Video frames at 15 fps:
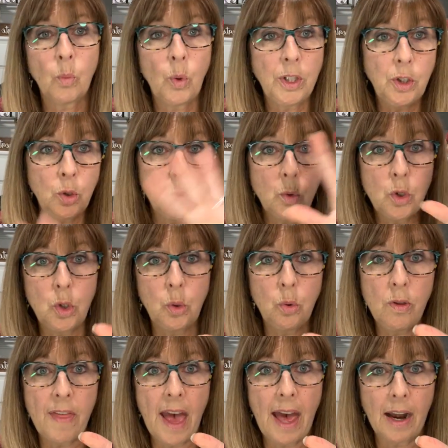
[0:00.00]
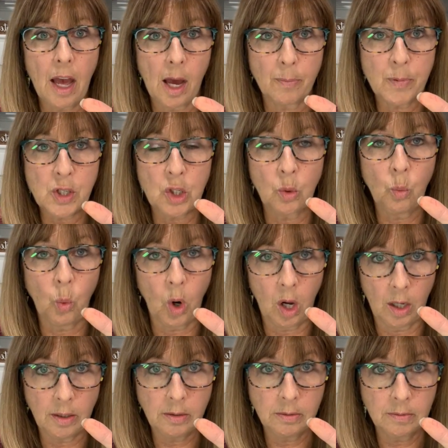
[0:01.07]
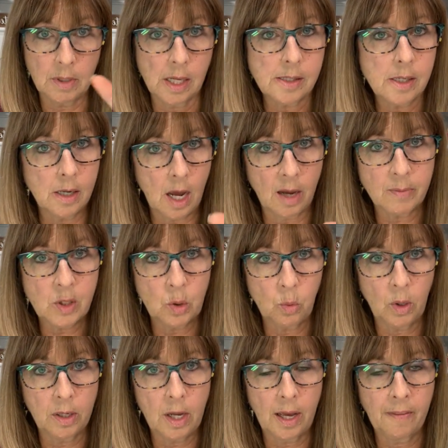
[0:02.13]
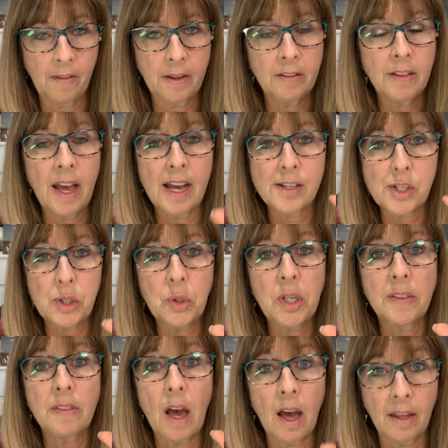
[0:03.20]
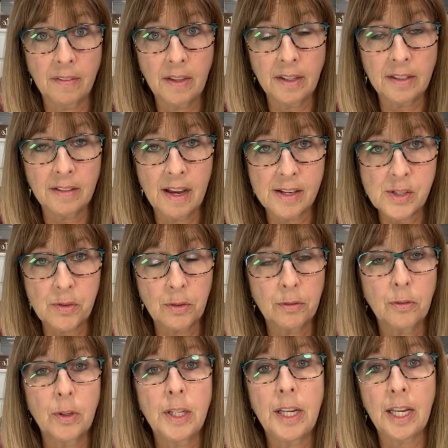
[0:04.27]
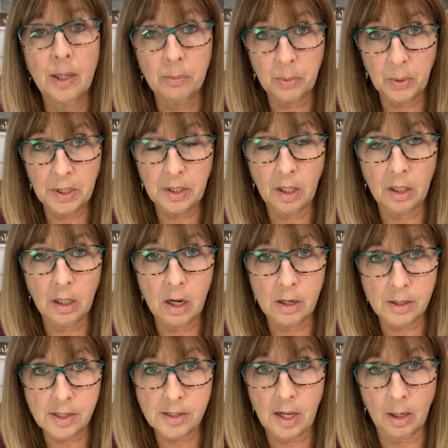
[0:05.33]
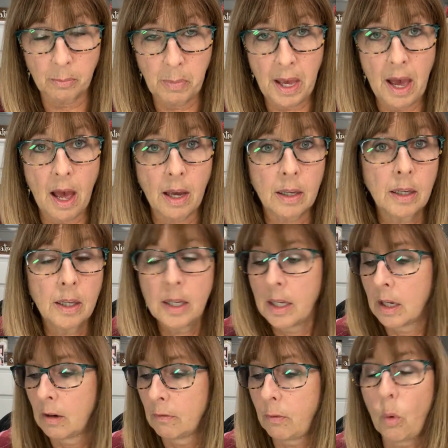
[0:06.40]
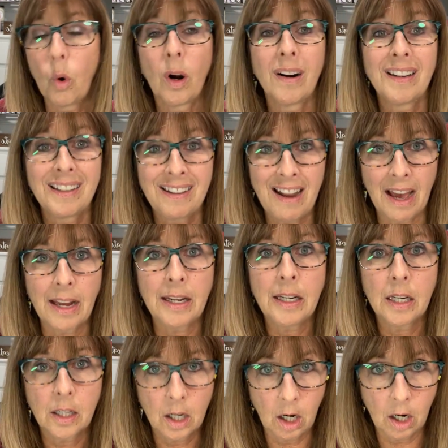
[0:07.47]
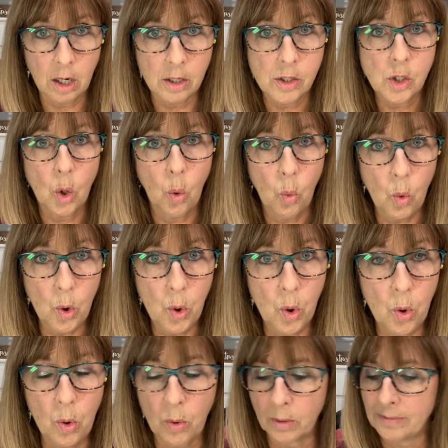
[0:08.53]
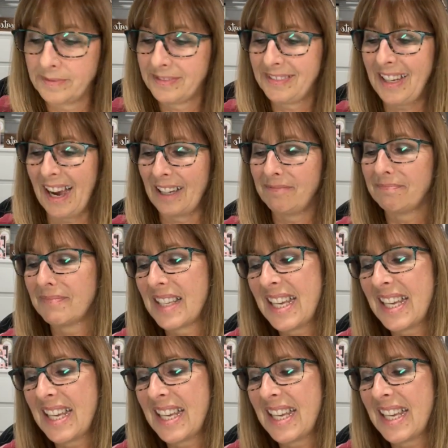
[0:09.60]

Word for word: When you do that option one, that's an option one online class, you get the online class for free and pre-cut cardstock pack for 9 cards. Woohoo! Yeah.